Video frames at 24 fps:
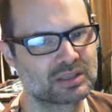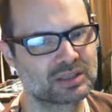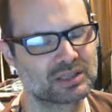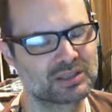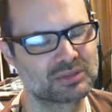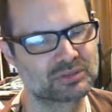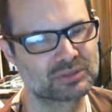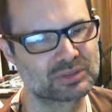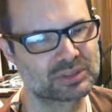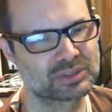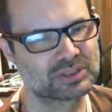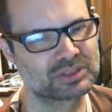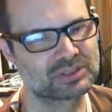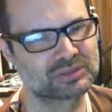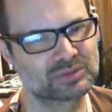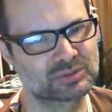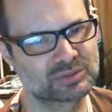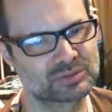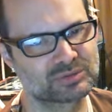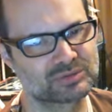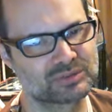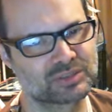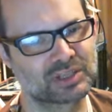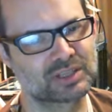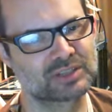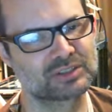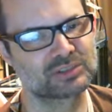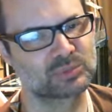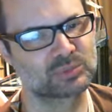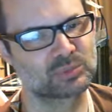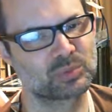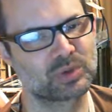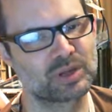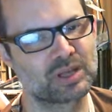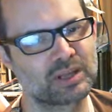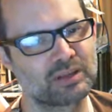it really sort of takes
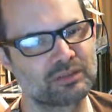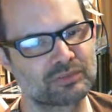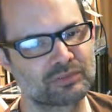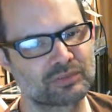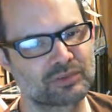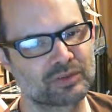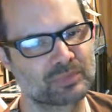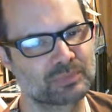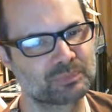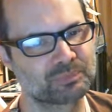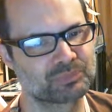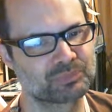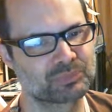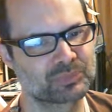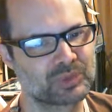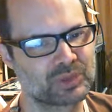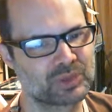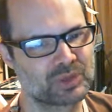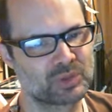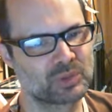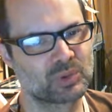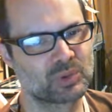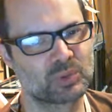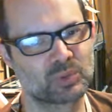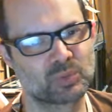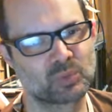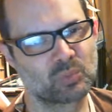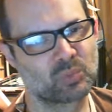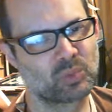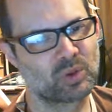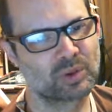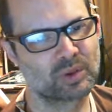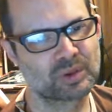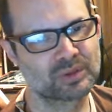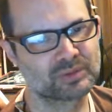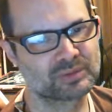away from
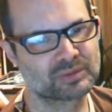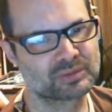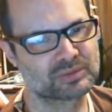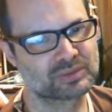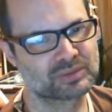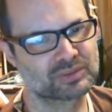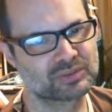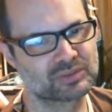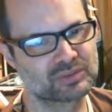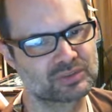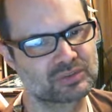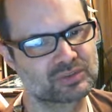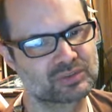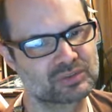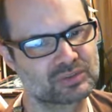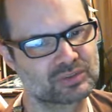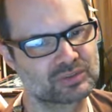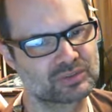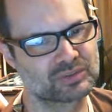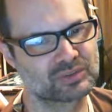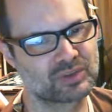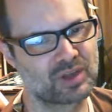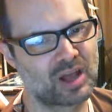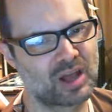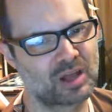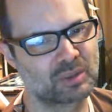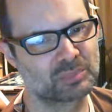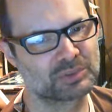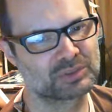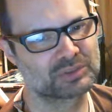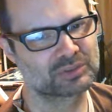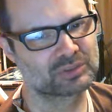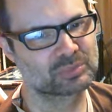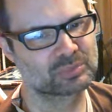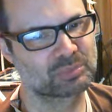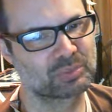what this is
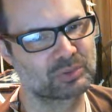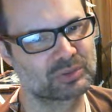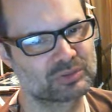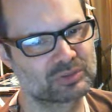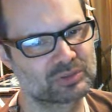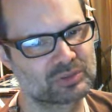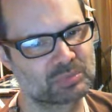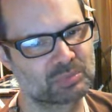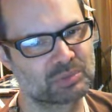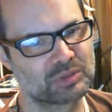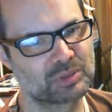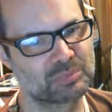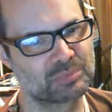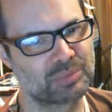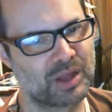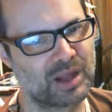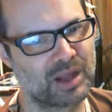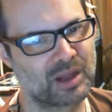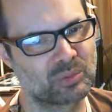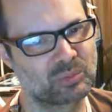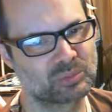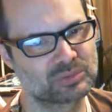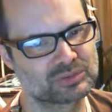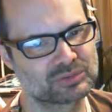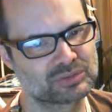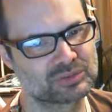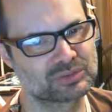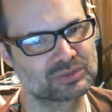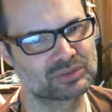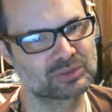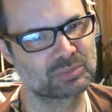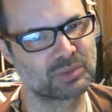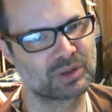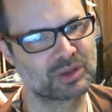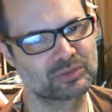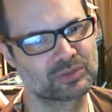hobby is supposed to be about, which
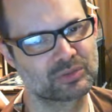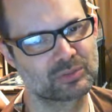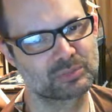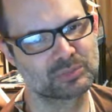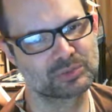is about the